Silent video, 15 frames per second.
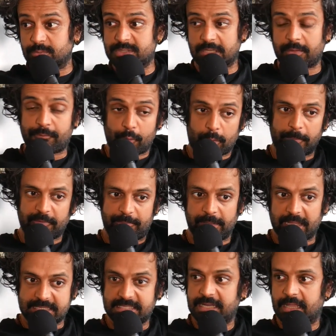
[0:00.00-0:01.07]
It was like a form of
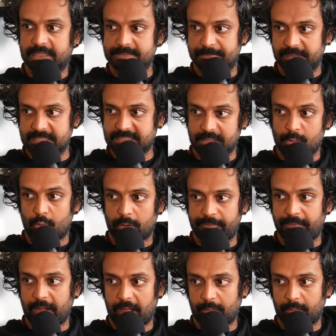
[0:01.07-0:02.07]
ballistic warfare,